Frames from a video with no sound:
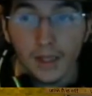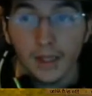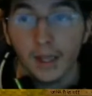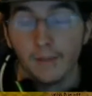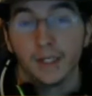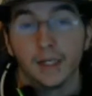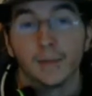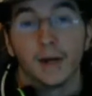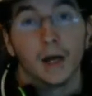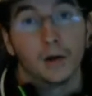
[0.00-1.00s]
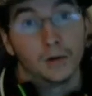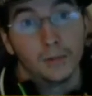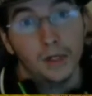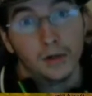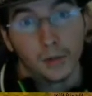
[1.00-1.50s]
let me tell you about how a
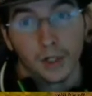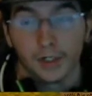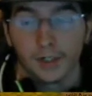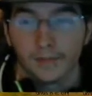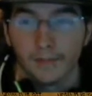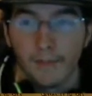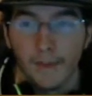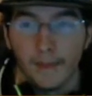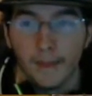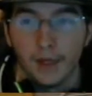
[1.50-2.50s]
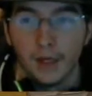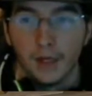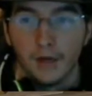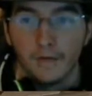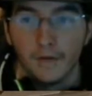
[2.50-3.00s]
repeater works.
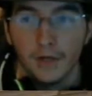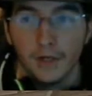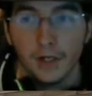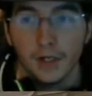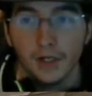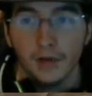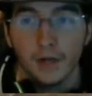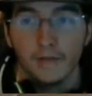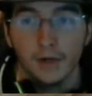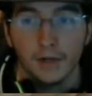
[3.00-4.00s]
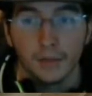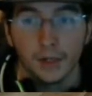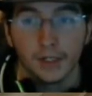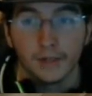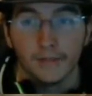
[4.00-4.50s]
First, you have your
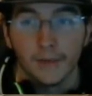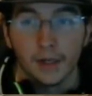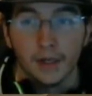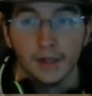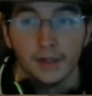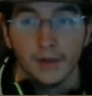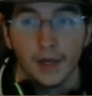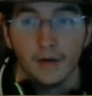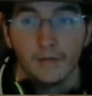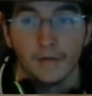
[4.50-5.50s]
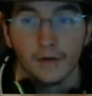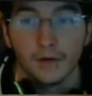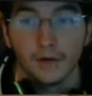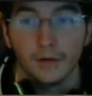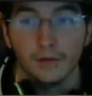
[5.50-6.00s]
input. You have
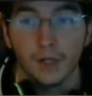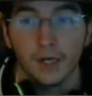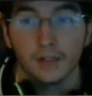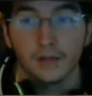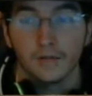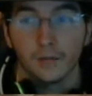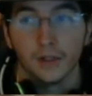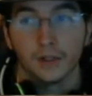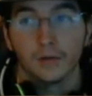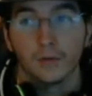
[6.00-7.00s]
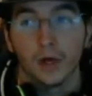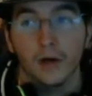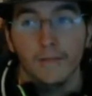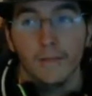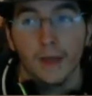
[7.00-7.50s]
2 blocks of redstone wire,
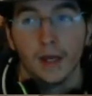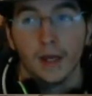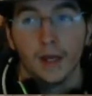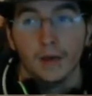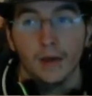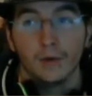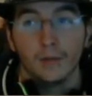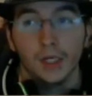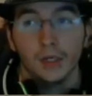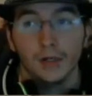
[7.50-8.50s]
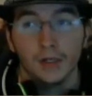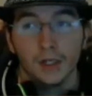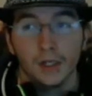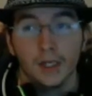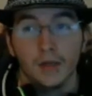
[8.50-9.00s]
and repeaters
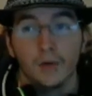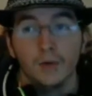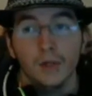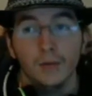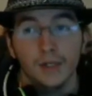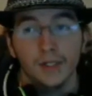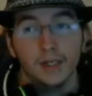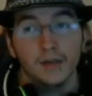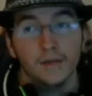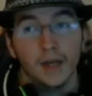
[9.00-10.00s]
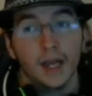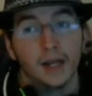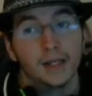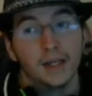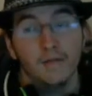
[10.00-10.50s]
only receive
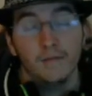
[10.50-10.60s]
and give